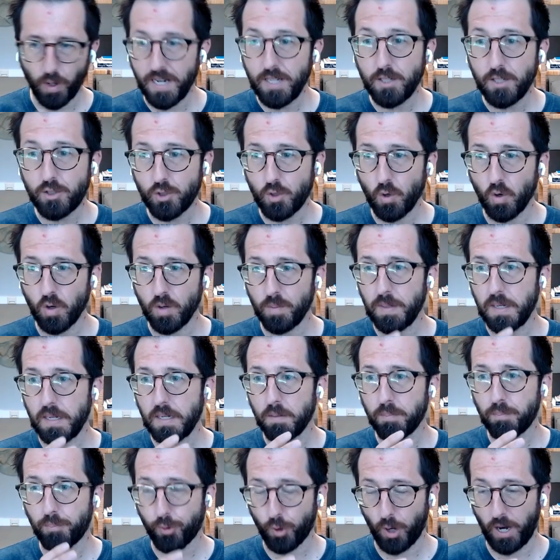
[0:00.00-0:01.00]

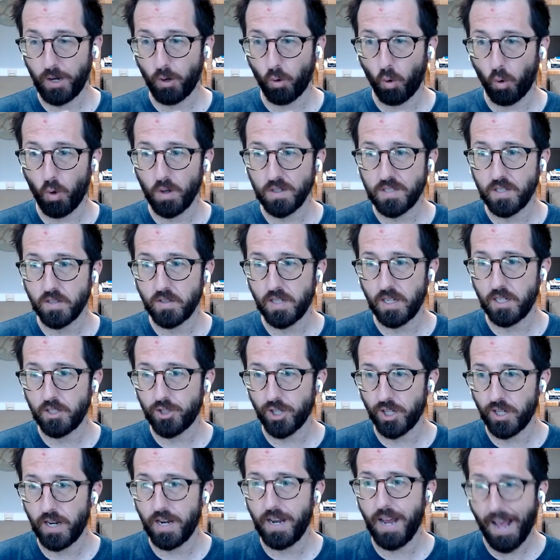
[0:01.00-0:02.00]
brainstorming,
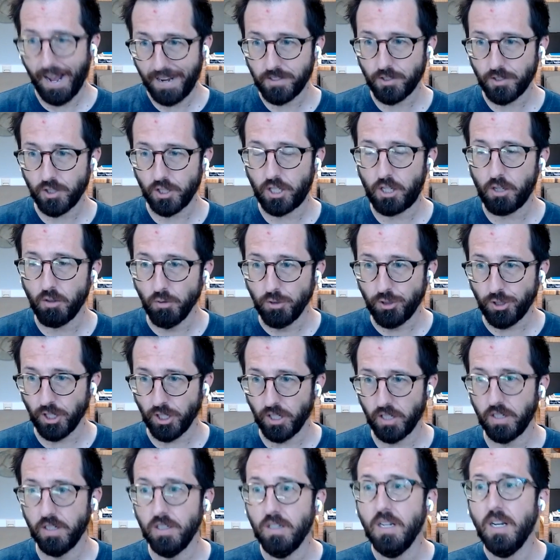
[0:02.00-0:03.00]
prioritization, and
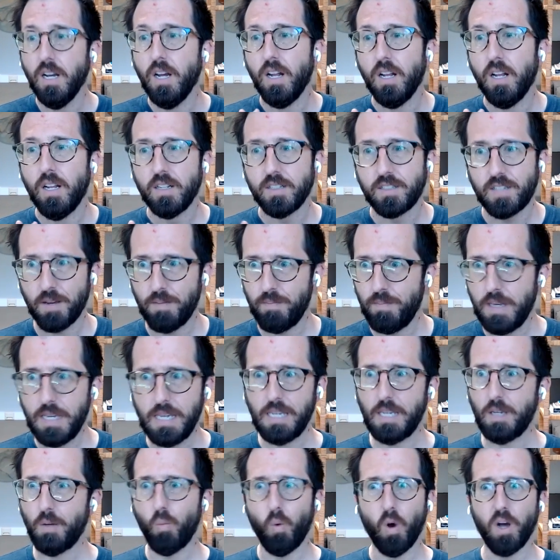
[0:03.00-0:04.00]
execution to
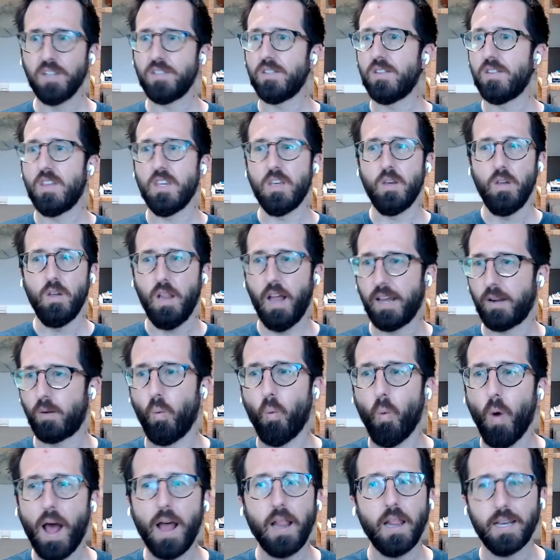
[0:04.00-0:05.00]
me was the
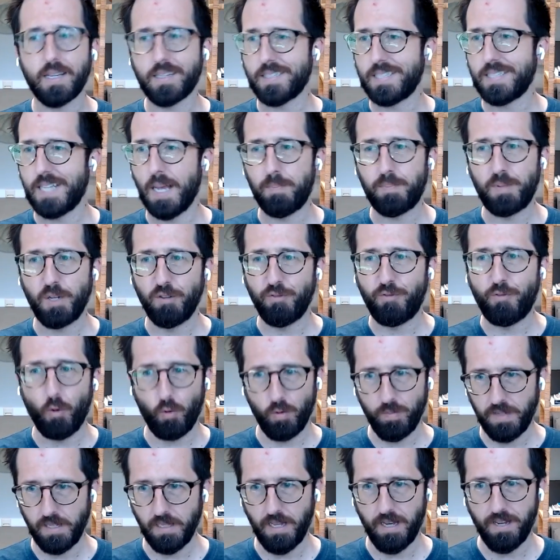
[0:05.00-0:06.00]
like well
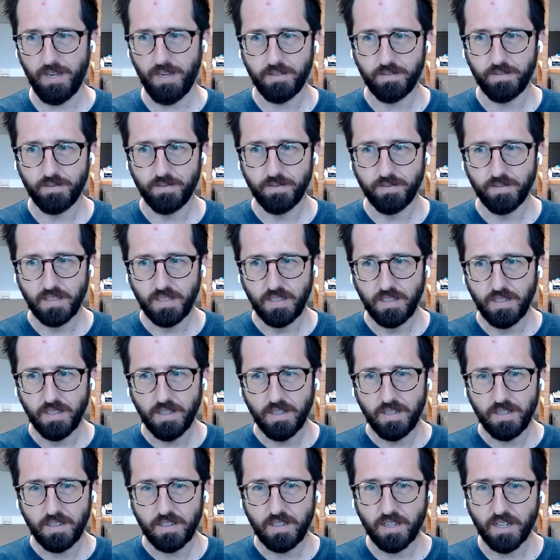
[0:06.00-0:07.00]
accepted formula.
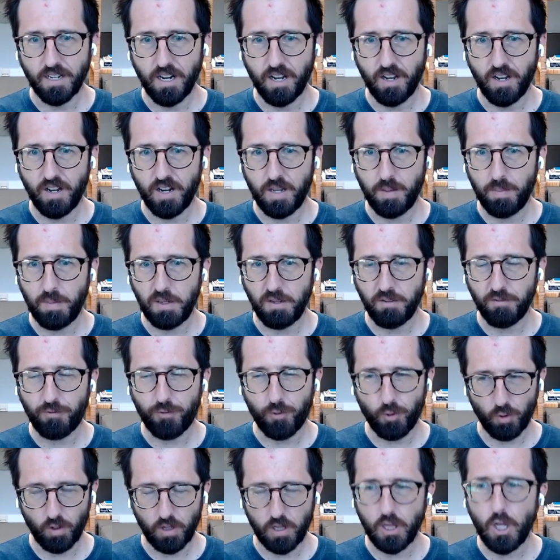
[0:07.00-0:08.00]
You know what I
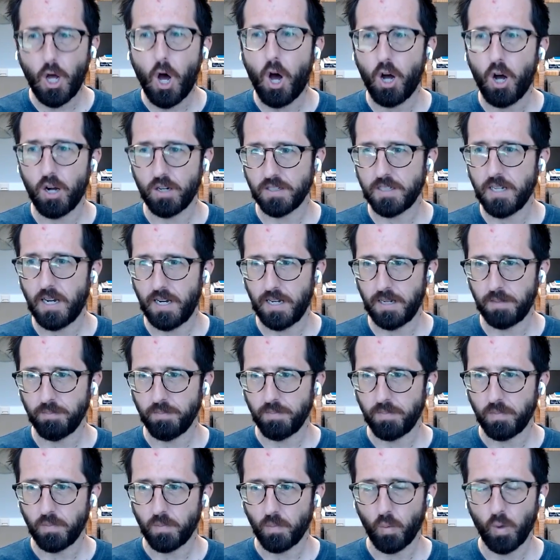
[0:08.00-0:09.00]
mean? For a long time,
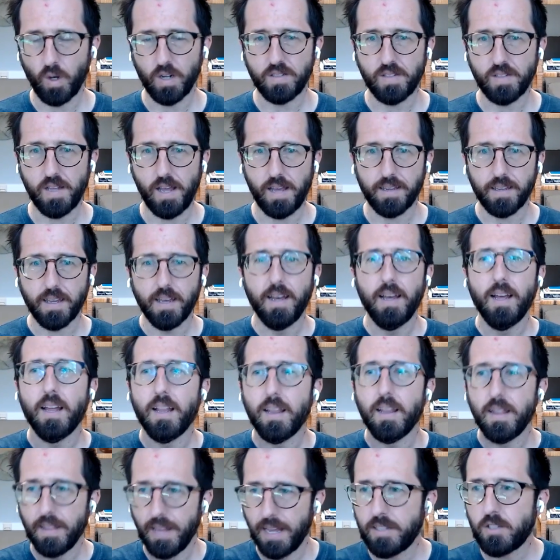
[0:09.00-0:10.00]
where it's like,
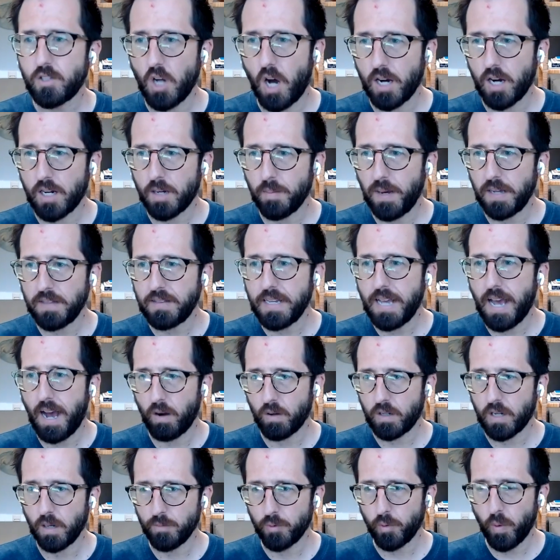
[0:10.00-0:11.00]
let's talk about
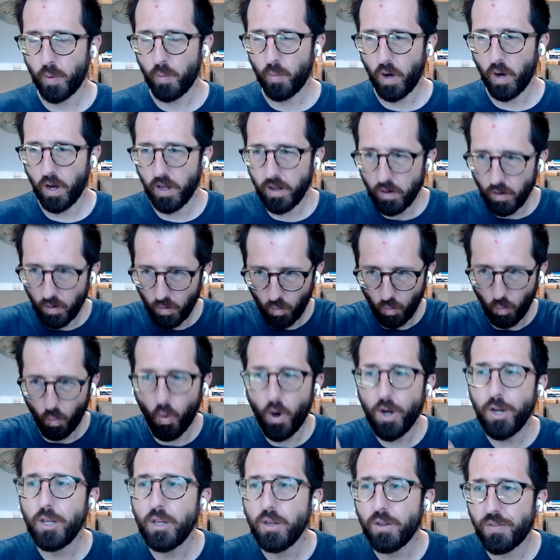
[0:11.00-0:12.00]
the outcomes we want.
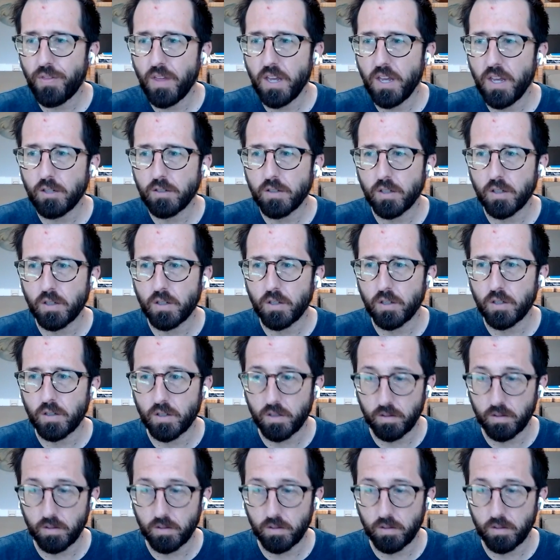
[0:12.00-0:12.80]
What do you think